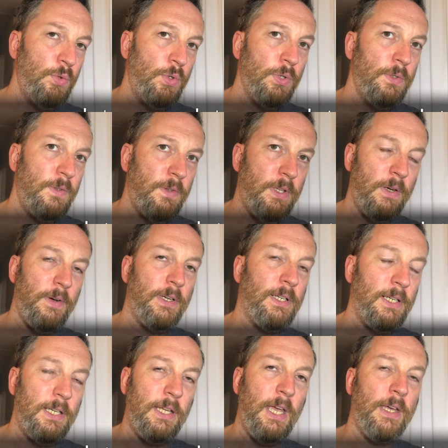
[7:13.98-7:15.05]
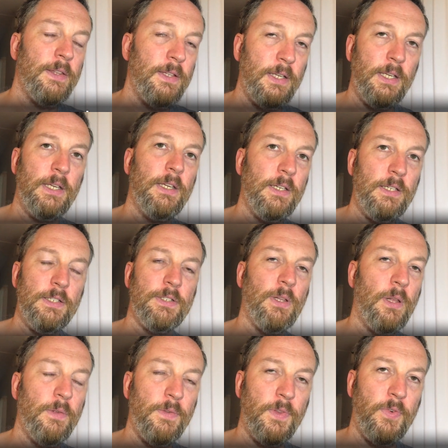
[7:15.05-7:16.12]
could theoretically get the Kia
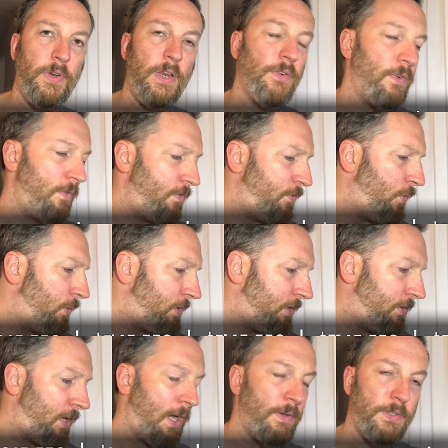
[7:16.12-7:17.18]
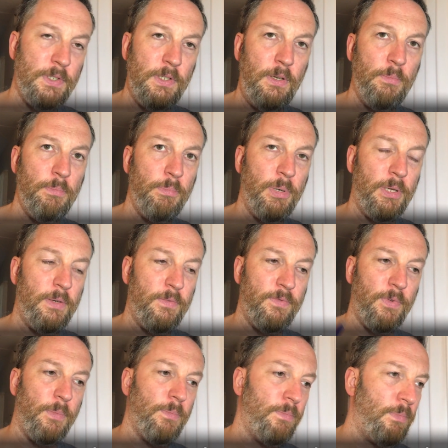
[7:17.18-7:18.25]
e-Soul for 340,000, but
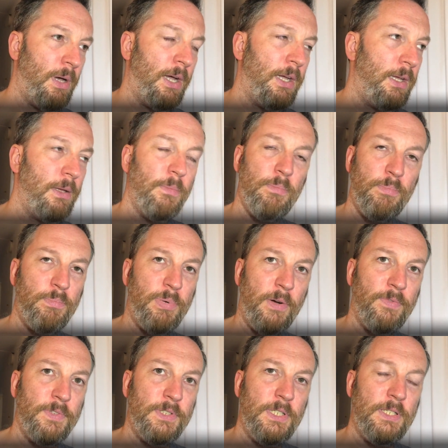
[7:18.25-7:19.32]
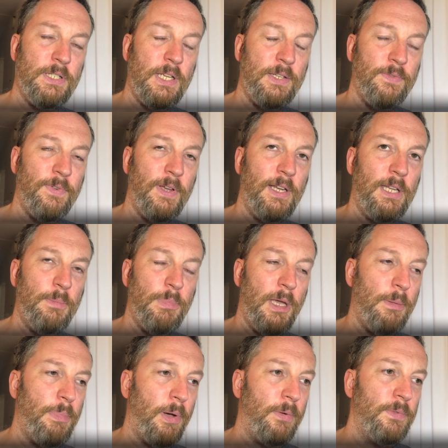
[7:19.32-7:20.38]
for my preferences, that's fairly bare
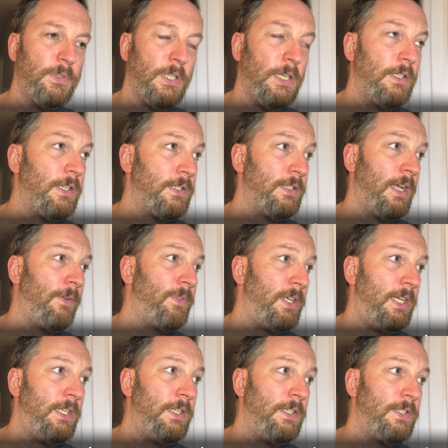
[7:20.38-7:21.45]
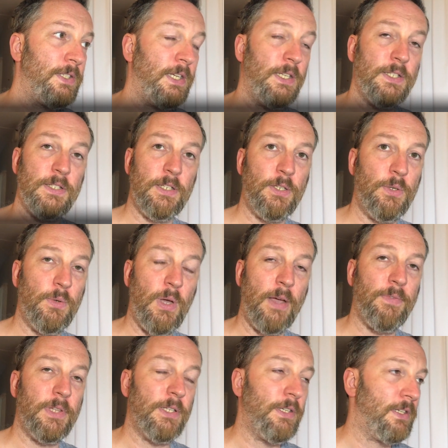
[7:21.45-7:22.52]
bones, and it doesn't have the heated seats that you have
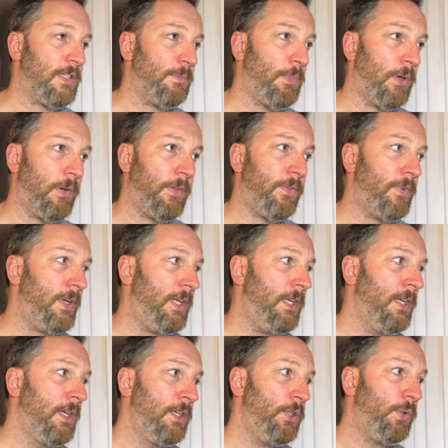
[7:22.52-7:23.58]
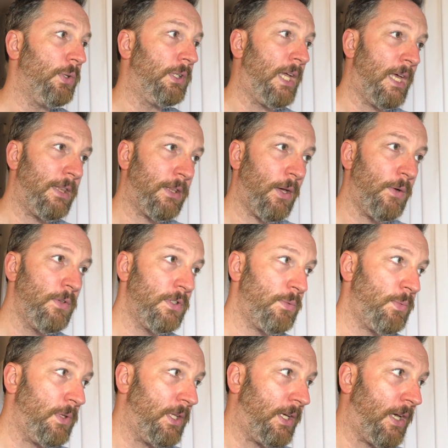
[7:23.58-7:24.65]
in the Tesla Model 3. You could get those
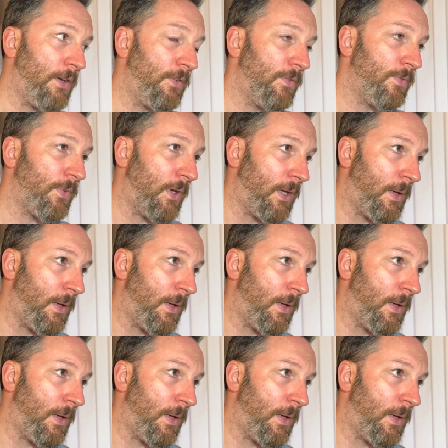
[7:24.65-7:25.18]
with the kind of